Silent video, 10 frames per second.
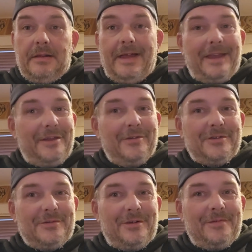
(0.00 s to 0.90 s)
like
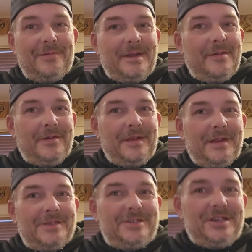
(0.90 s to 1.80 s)
usual, everything
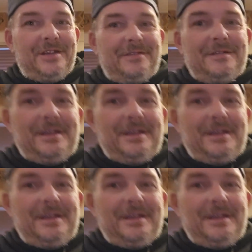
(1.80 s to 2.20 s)
is shit.